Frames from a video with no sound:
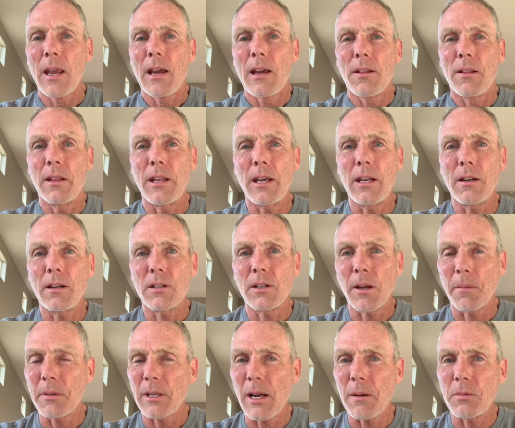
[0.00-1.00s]
then
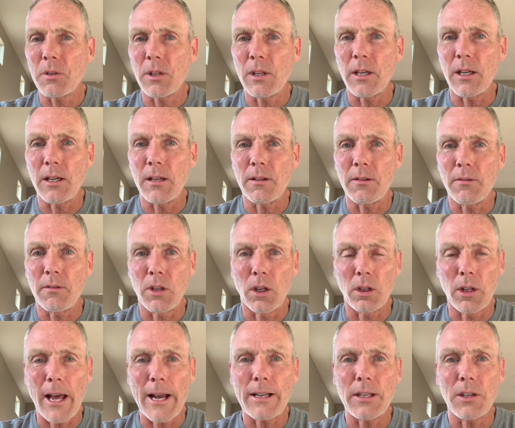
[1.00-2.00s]
sometimes the
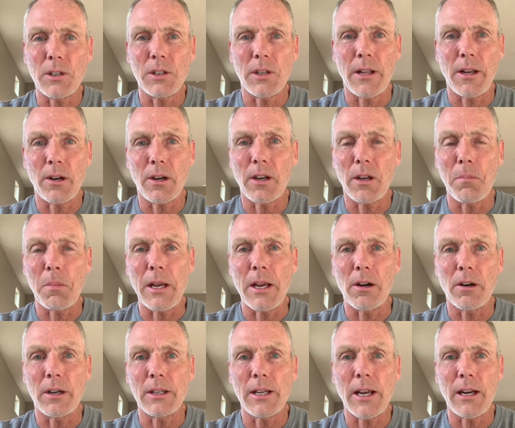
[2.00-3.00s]
lectins in there can be
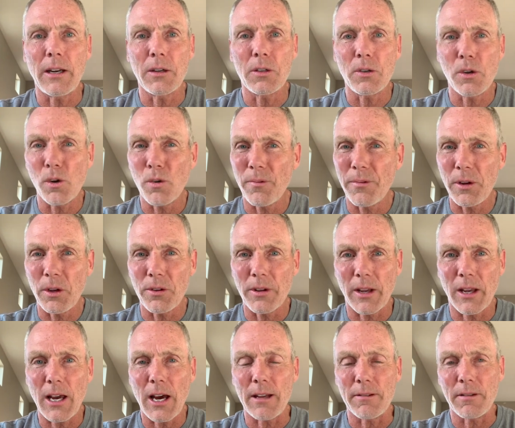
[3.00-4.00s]
irritating. So you'll feel the
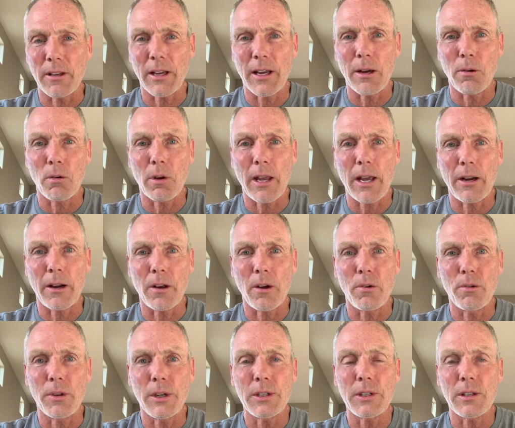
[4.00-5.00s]
gut will kind of
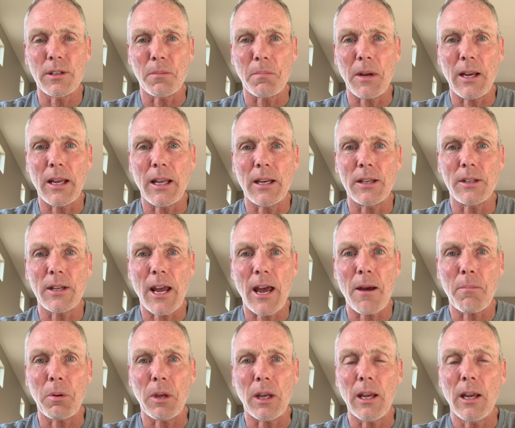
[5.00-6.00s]
go, this isn't making us
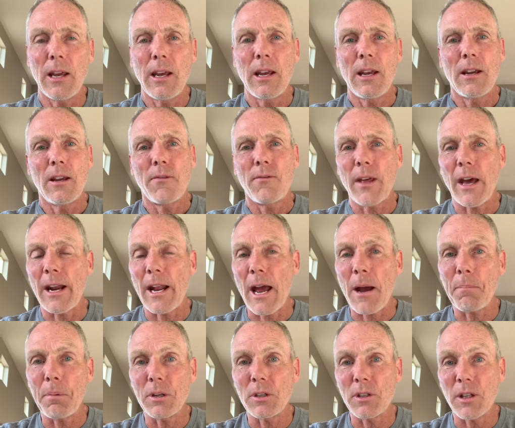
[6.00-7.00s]
happy. That
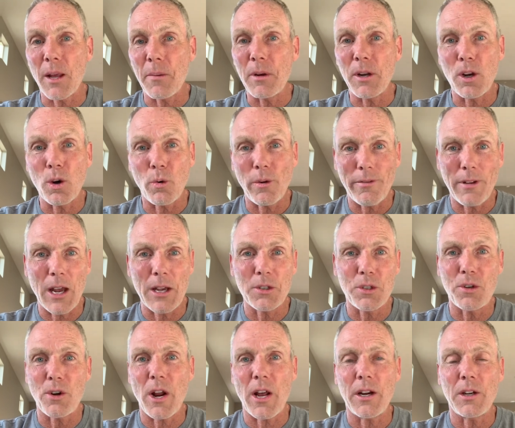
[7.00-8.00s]
happens, let me know. We've got
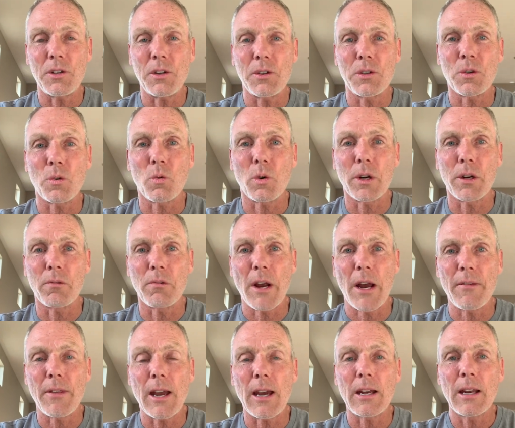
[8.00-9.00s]
strategies to work
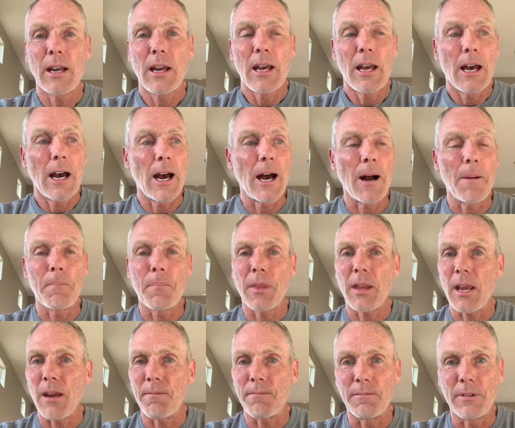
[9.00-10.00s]
around that.
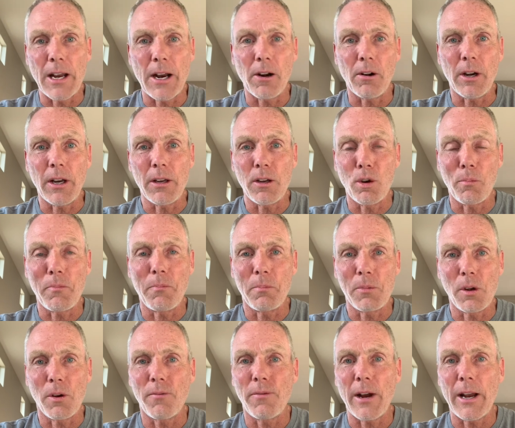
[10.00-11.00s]
If dairy,
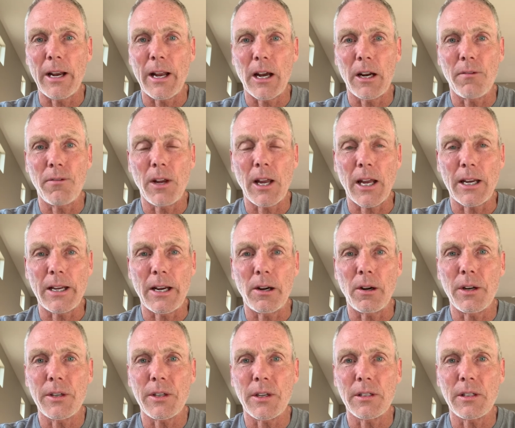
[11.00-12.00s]
you'll find out if you got
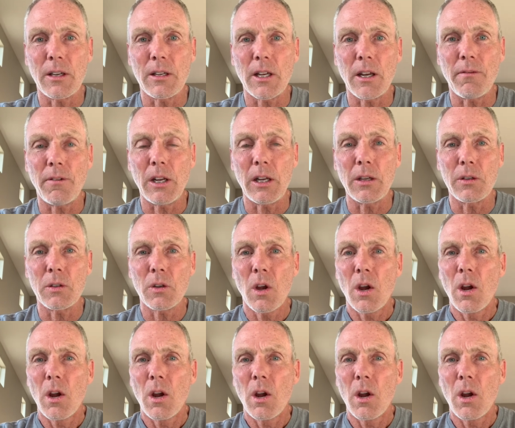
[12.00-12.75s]
dairy sensitivities,